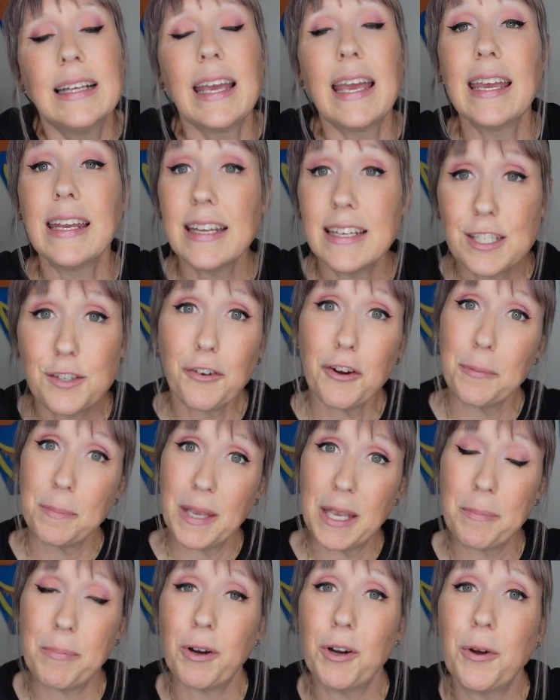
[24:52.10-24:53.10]
It is for
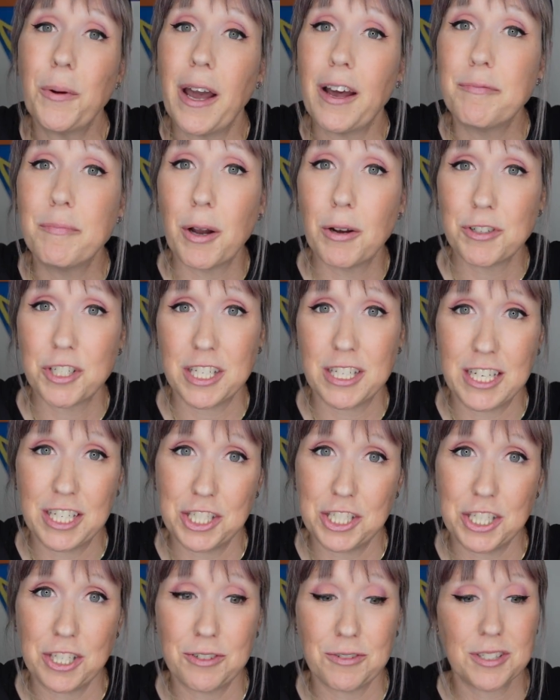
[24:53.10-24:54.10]
people who have motion
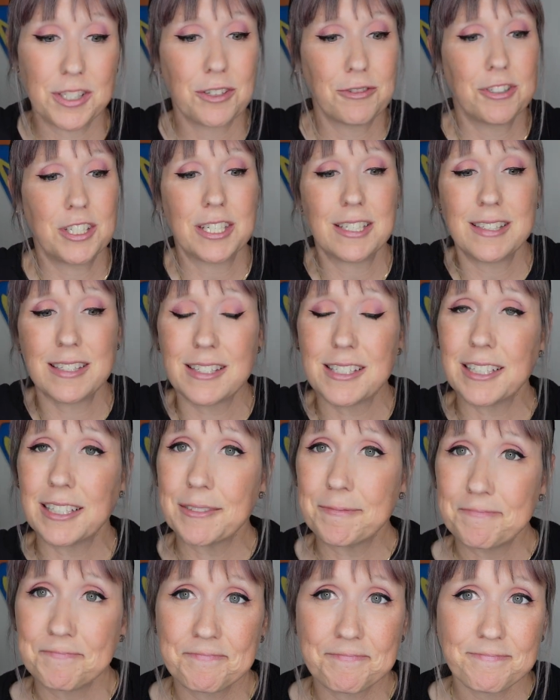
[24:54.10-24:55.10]
issues. So just
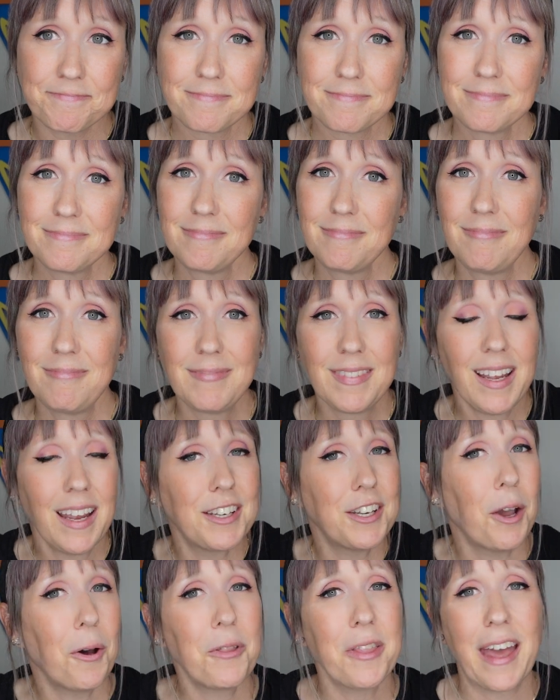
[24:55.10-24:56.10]

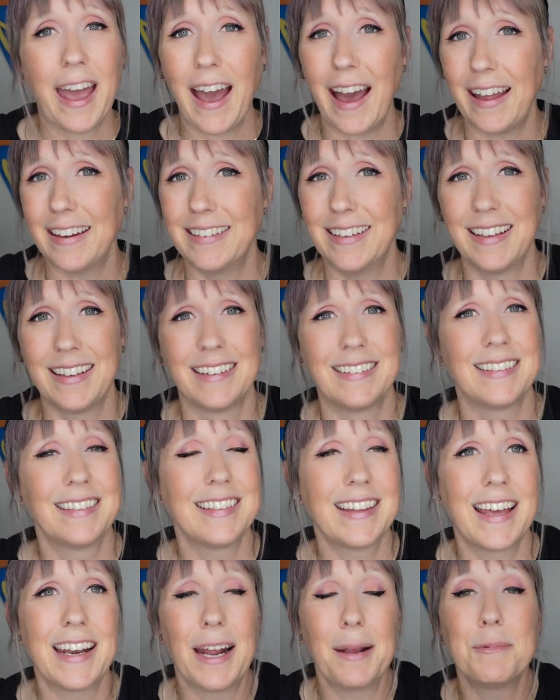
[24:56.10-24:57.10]
know that,
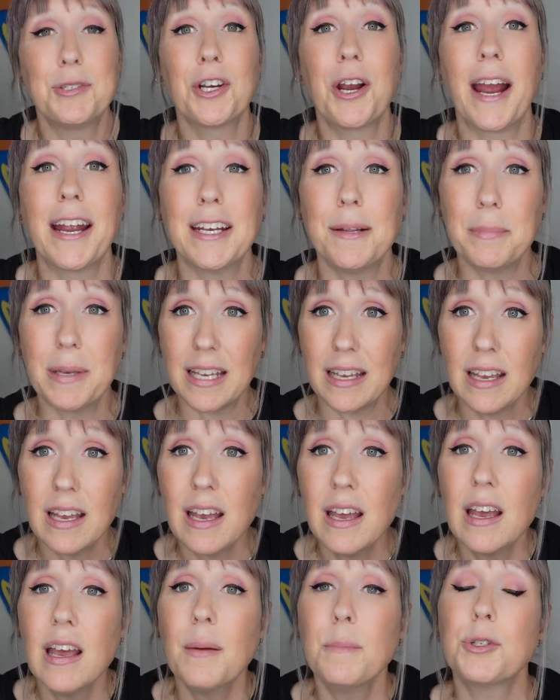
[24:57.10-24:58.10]
that I'm trying to be,
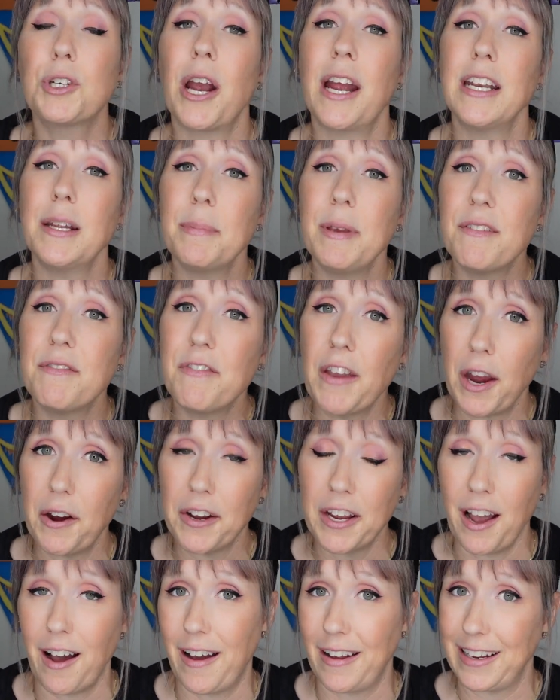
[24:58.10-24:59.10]
trying to be
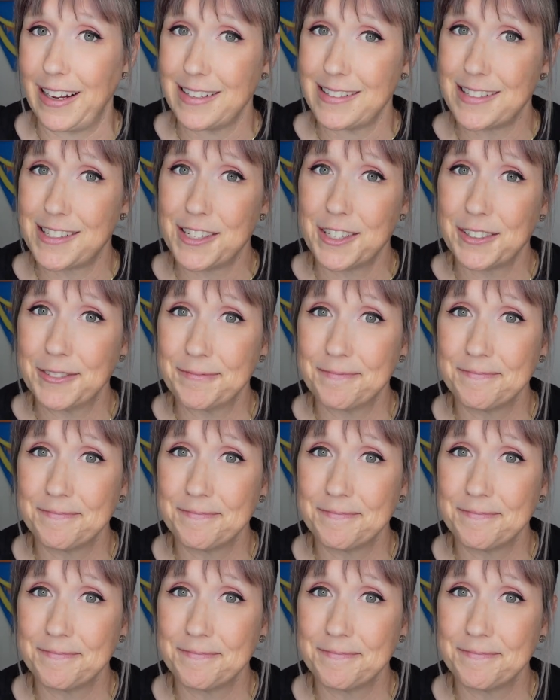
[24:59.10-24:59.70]
very honest.